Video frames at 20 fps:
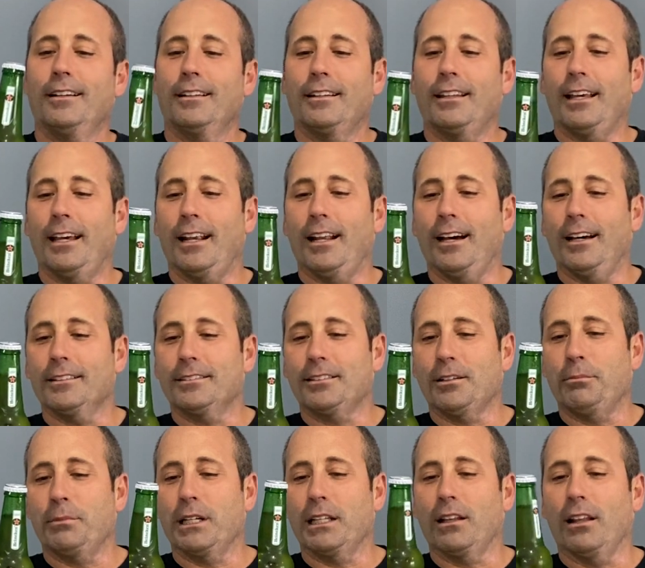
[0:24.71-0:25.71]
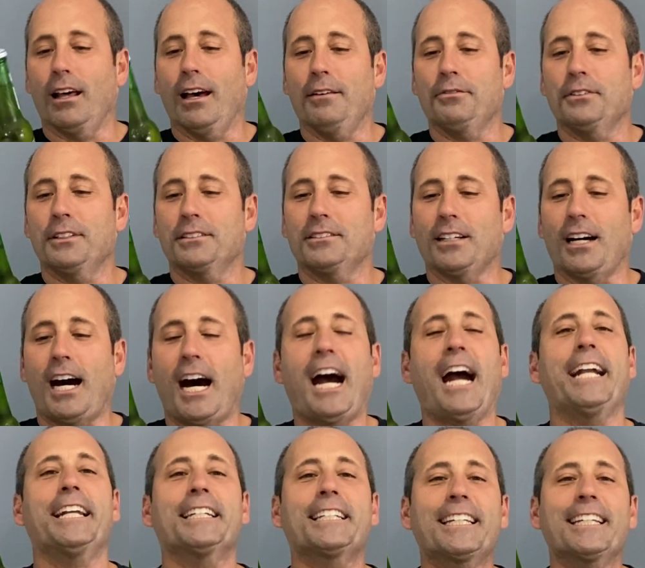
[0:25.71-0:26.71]
that uh, somebody left. It's a
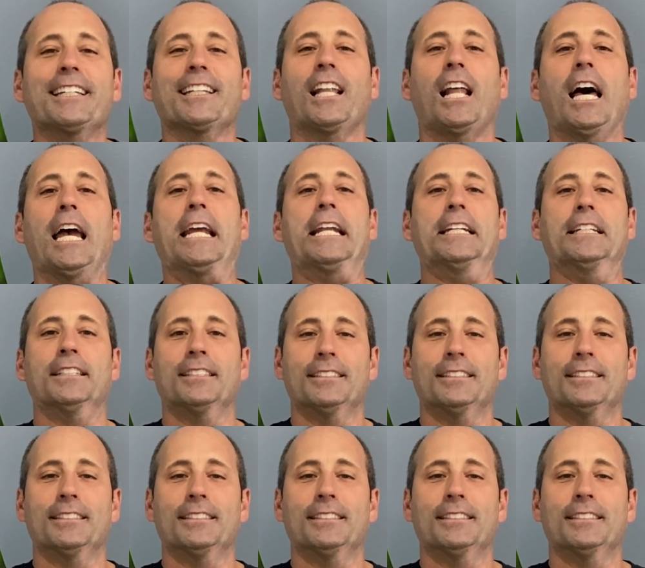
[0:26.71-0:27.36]
Heineken Light.